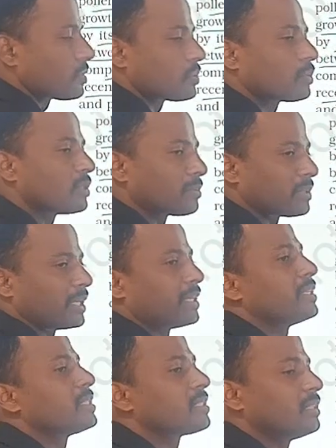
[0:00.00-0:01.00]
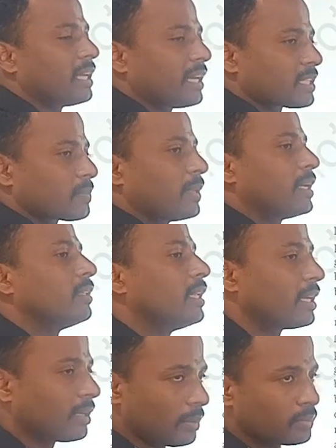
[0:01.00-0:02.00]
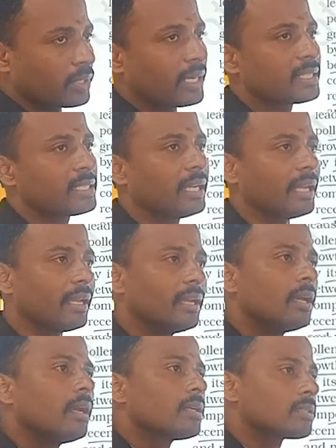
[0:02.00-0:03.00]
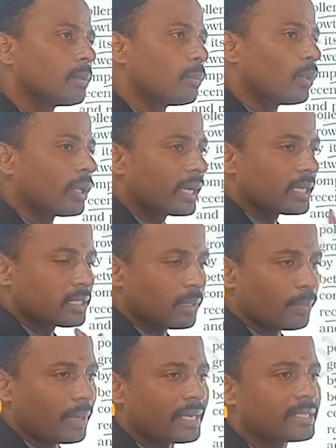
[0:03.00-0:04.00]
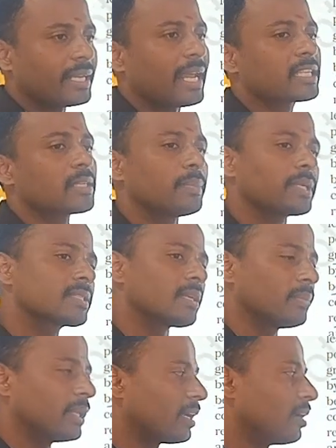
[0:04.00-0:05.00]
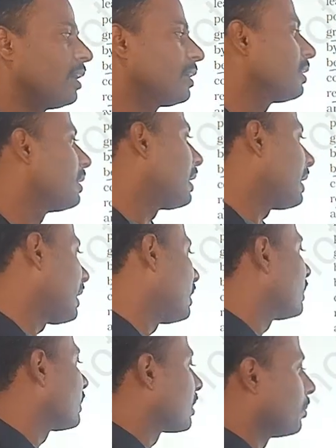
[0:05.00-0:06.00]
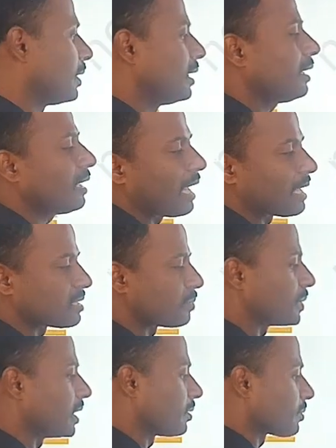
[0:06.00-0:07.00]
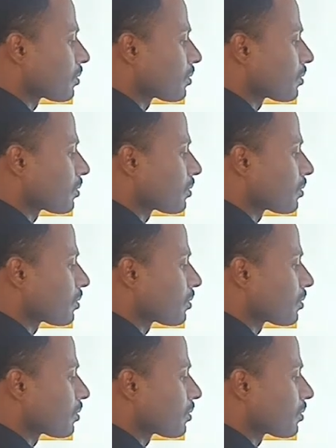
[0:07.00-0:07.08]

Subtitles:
So some scientists they are observed as in a some pollen grains, some plants they are accepting, some they are not completely accepting.